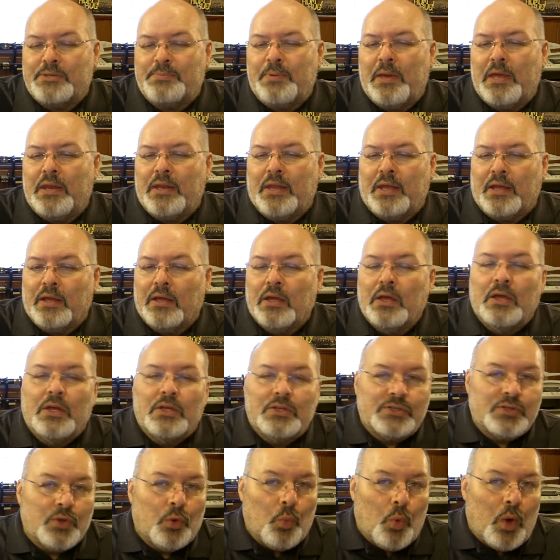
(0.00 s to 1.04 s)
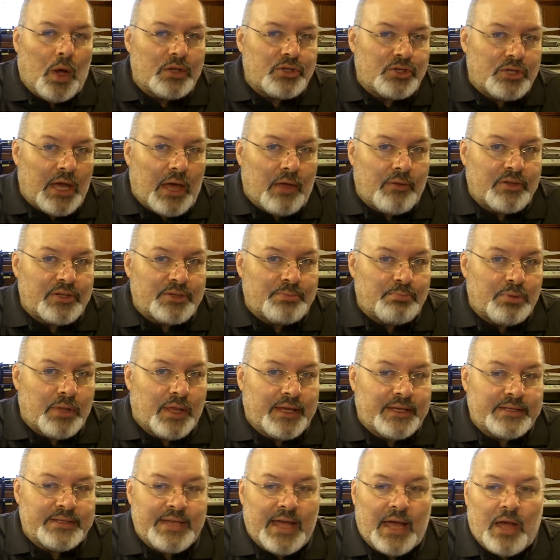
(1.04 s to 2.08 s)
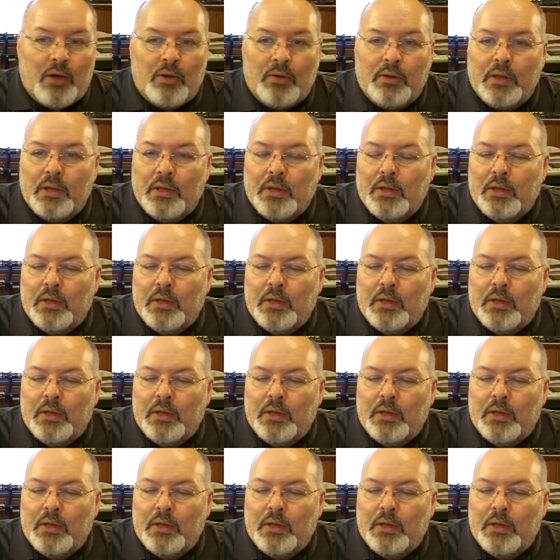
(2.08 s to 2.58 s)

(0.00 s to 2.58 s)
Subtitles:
spending. So watch how this plays out.